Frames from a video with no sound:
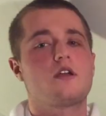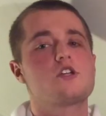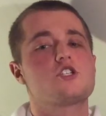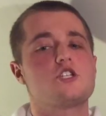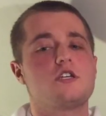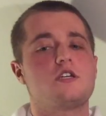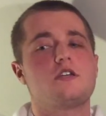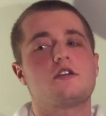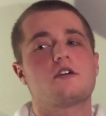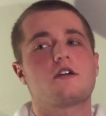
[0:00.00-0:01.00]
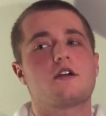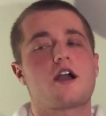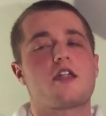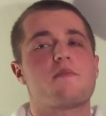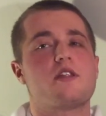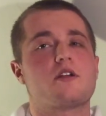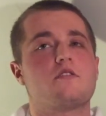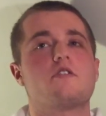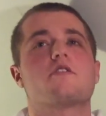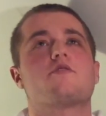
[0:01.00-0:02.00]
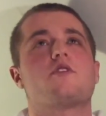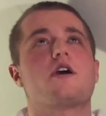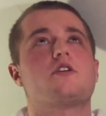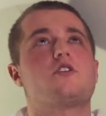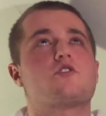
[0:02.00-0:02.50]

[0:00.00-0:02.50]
she kind of made it clear that,